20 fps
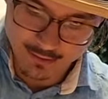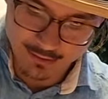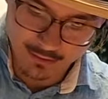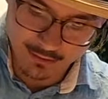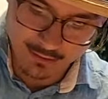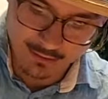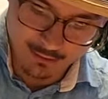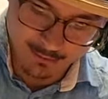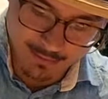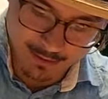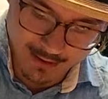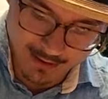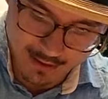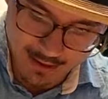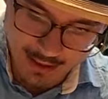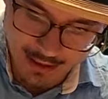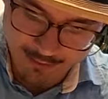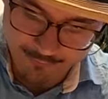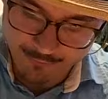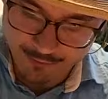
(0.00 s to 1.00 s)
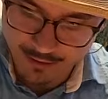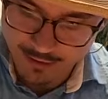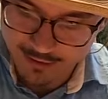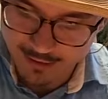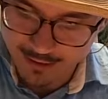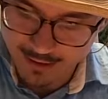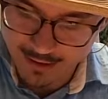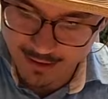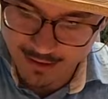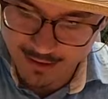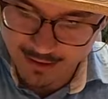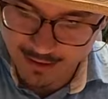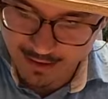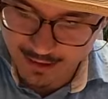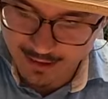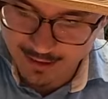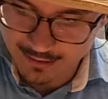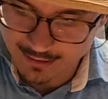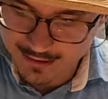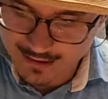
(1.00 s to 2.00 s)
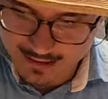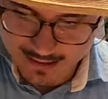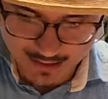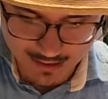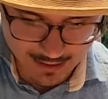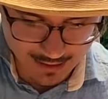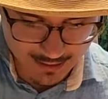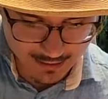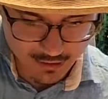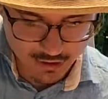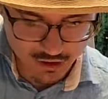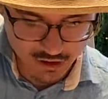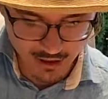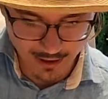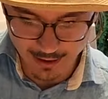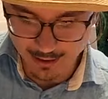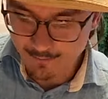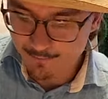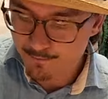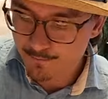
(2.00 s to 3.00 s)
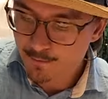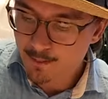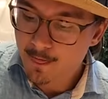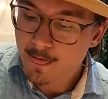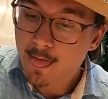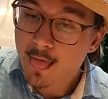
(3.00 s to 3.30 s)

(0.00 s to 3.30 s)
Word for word: Get a little bit of everything in there, at least the chicken.